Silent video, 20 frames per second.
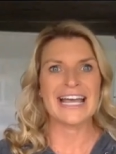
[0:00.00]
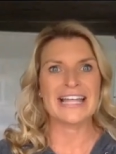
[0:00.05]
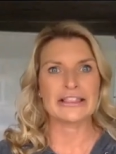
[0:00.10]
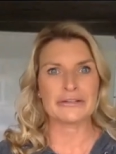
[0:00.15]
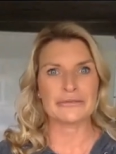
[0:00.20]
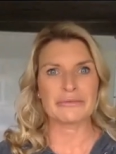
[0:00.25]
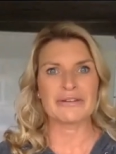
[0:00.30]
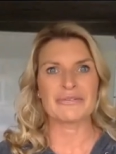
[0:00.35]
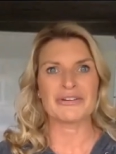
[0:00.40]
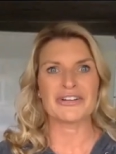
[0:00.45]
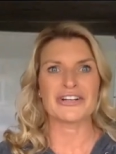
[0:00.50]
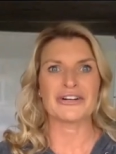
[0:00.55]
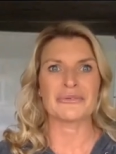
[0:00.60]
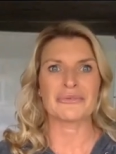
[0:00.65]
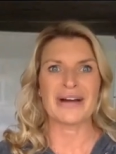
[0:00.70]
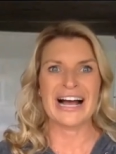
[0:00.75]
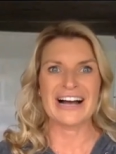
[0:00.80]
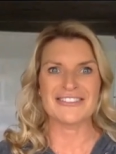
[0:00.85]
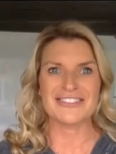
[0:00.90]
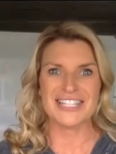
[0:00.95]
And three, we're going to
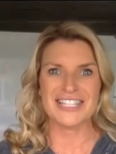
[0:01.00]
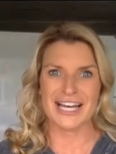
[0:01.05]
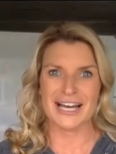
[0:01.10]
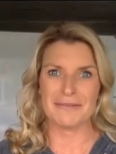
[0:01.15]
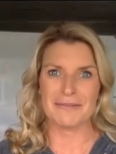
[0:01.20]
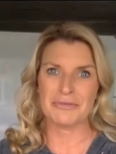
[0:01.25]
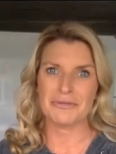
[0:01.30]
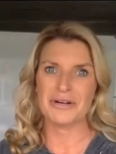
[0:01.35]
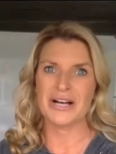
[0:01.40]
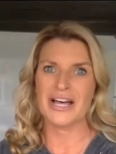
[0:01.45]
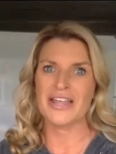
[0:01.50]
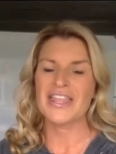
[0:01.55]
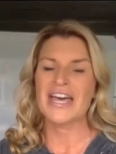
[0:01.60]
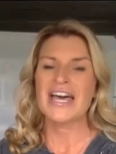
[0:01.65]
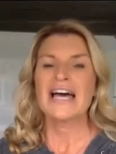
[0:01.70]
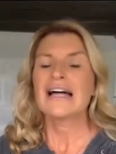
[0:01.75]
round it up with